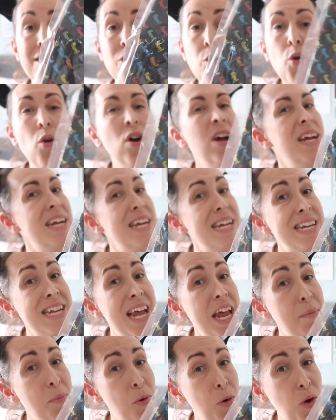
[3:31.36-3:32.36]
I thought
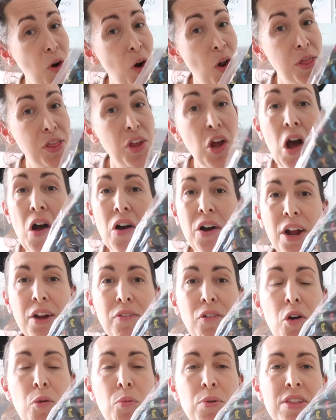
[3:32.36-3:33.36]
tablecloth, can't go
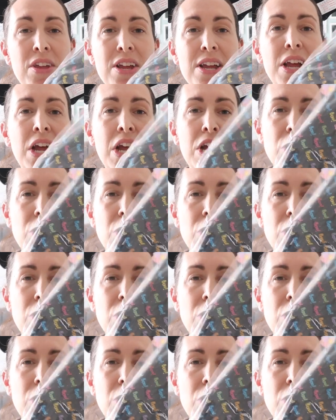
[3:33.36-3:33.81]
wrong with a